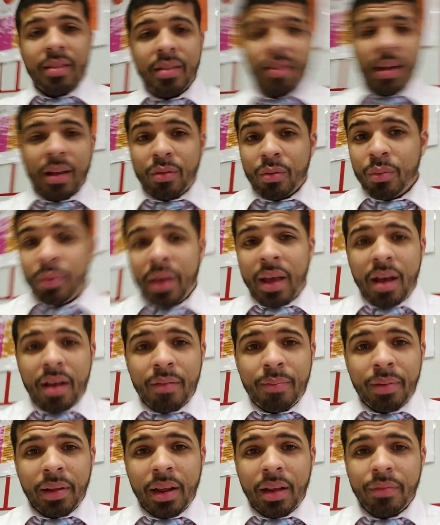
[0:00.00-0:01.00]
that's what we
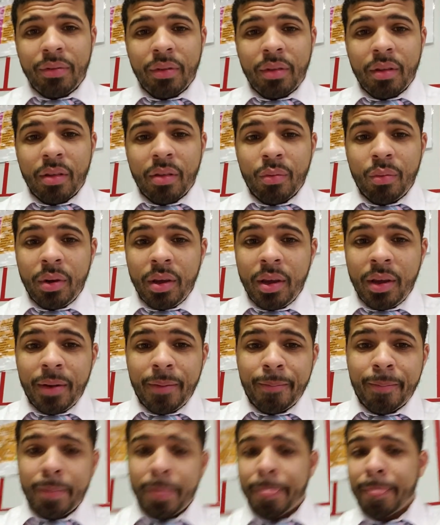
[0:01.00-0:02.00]
have planned for this
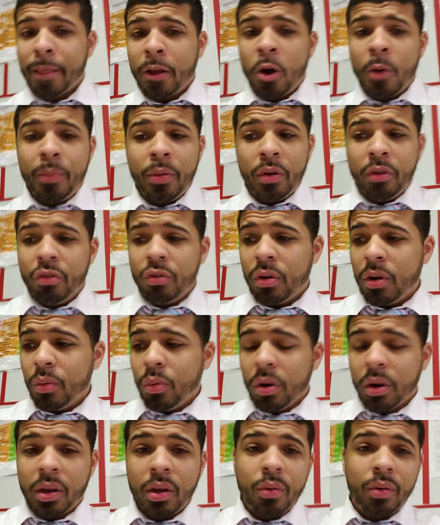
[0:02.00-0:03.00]
week. I hope you enjoy
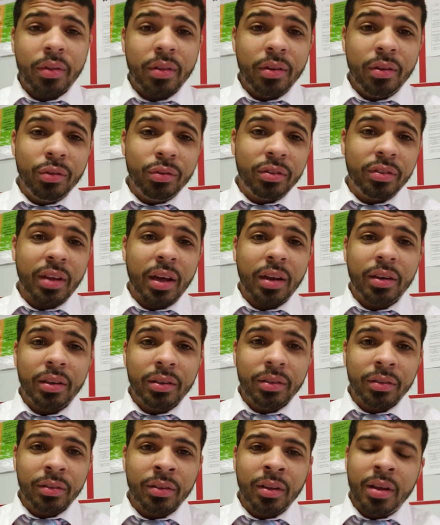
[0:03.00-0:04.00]
working with the new
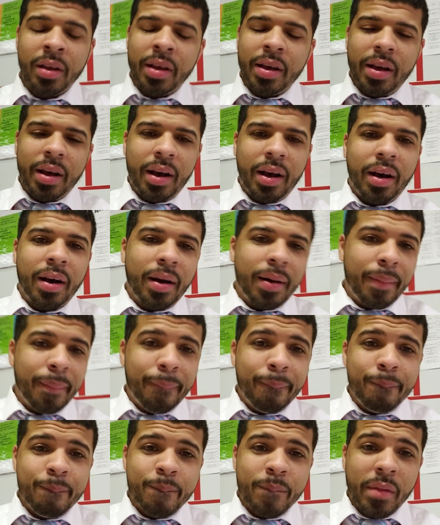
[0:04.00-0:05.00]
centers.
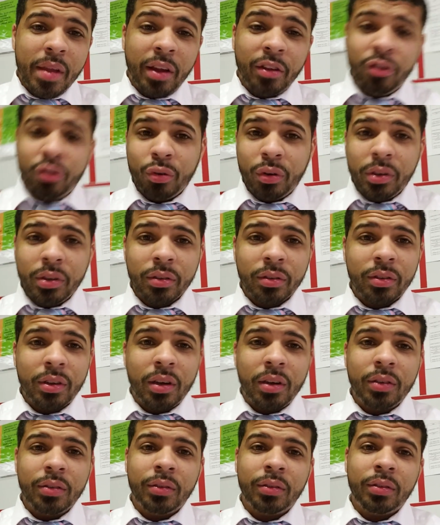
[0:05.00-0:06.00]
Enjoy
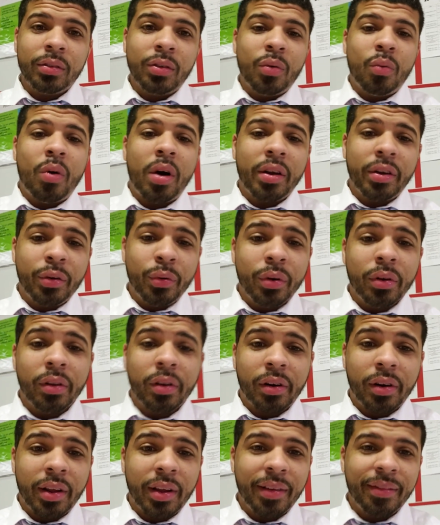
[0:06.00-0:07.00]
yourselves while you are
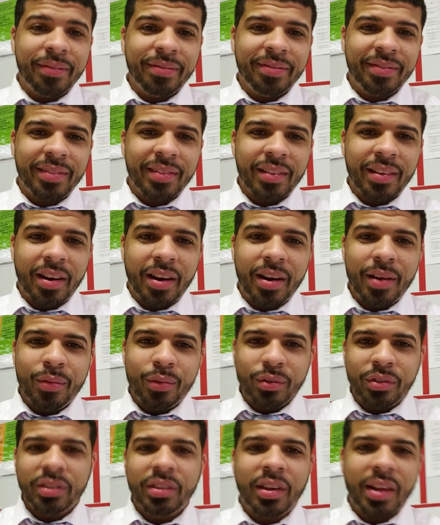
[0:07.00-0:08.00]
learning. All right,
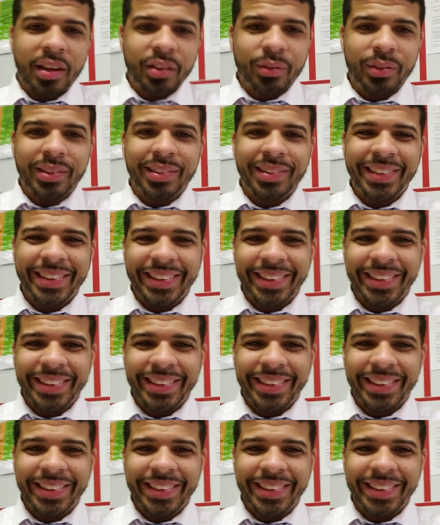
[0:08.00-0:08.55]
we'll see you next week.